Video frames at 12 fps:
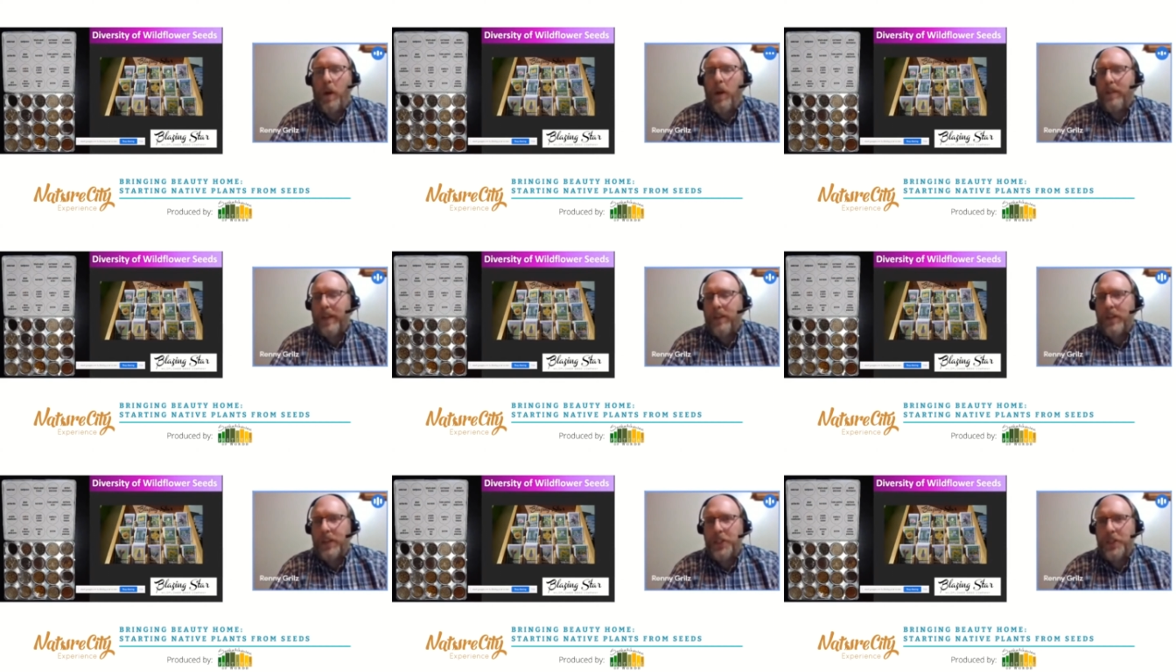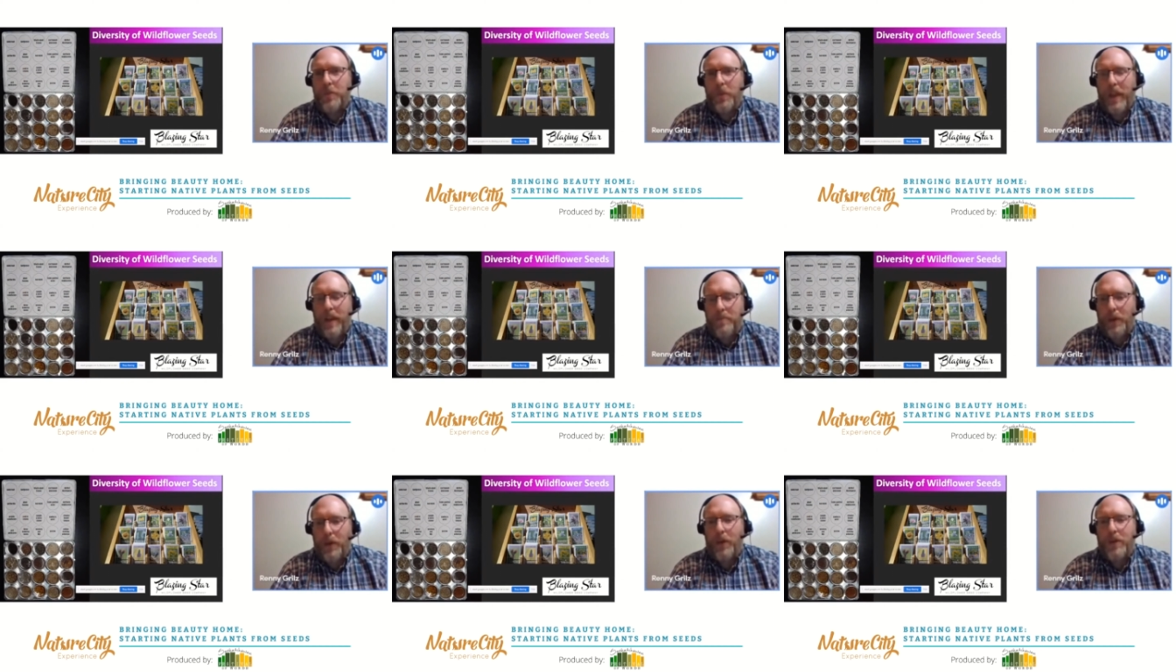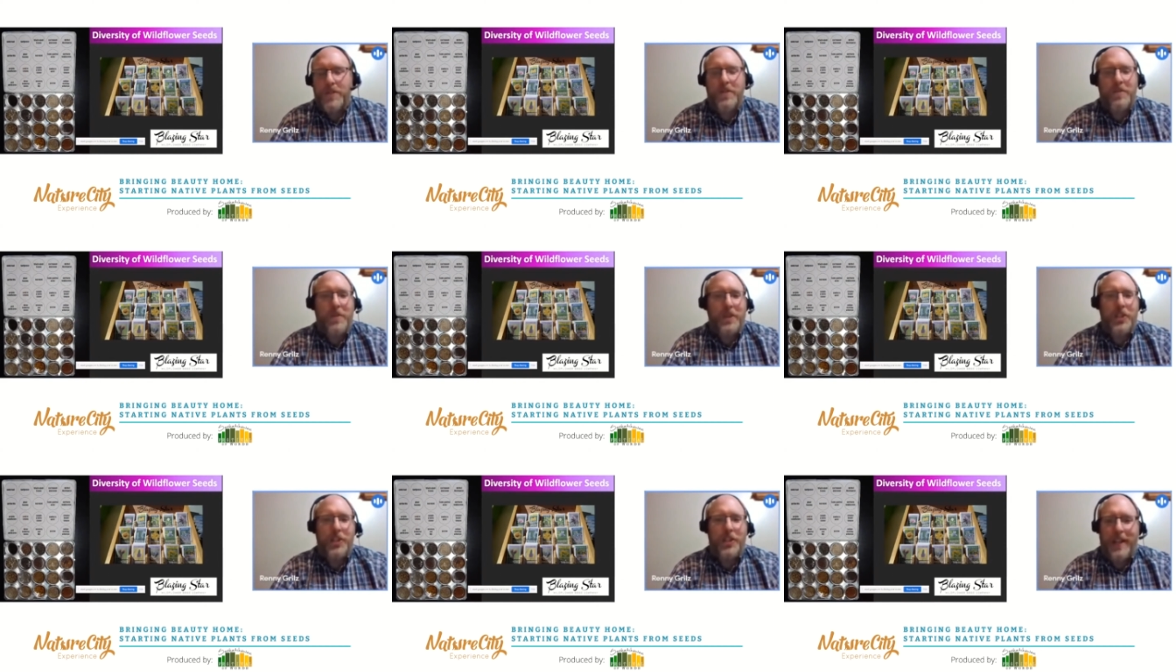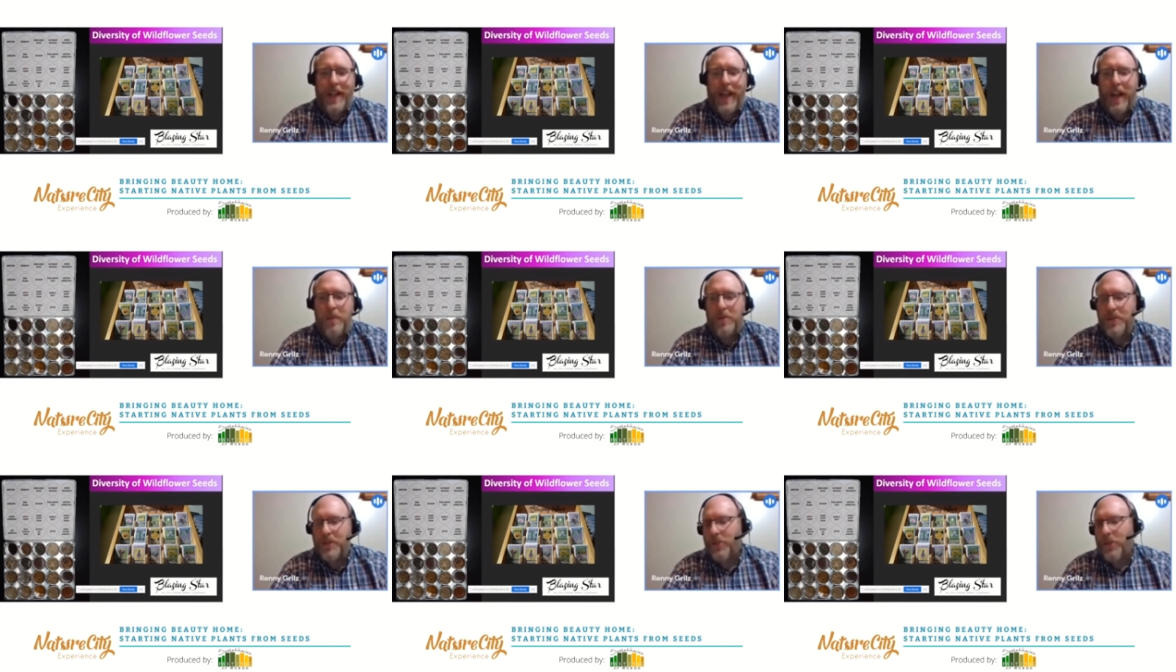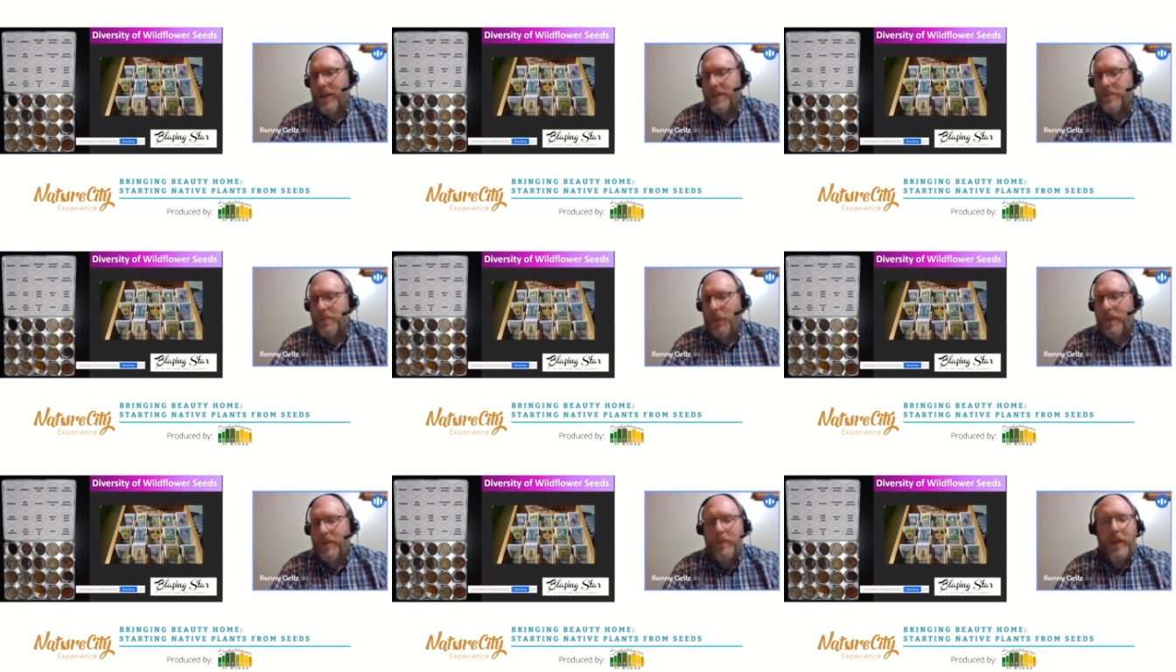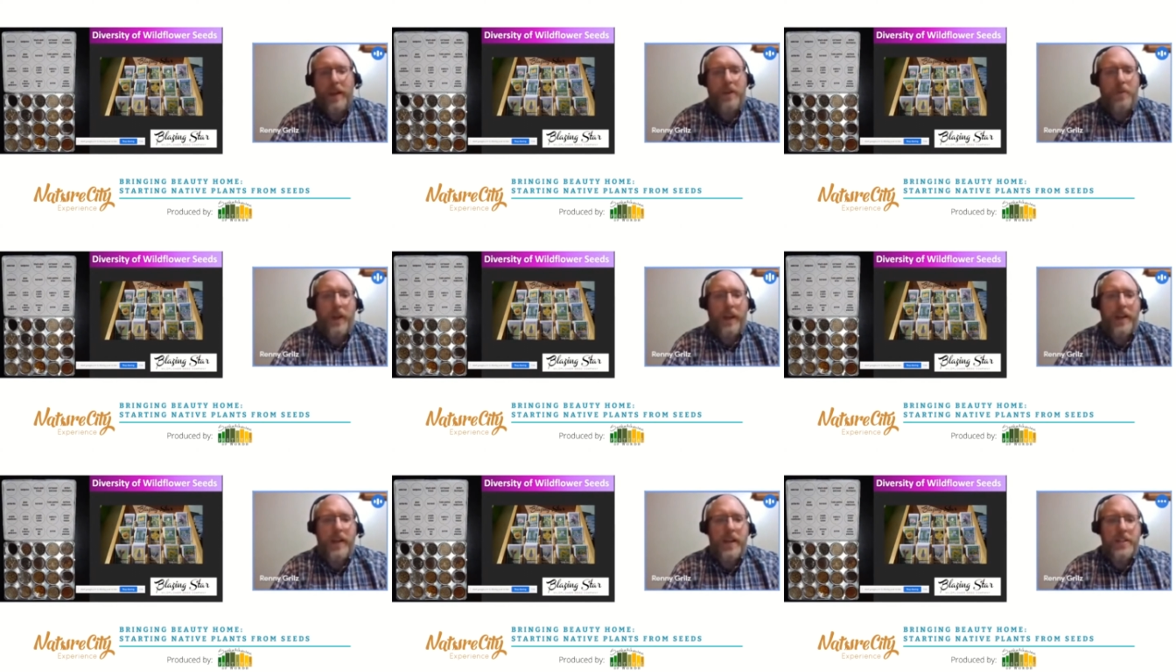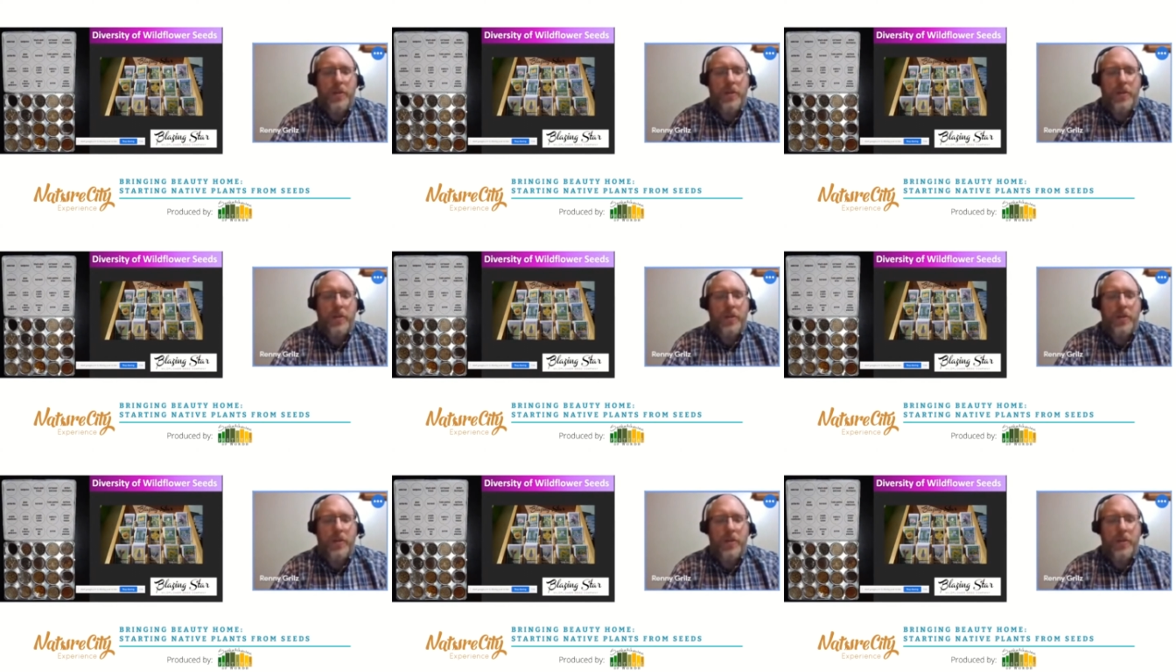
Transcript: wild licorice, where they have burrs, which animals transport them that way.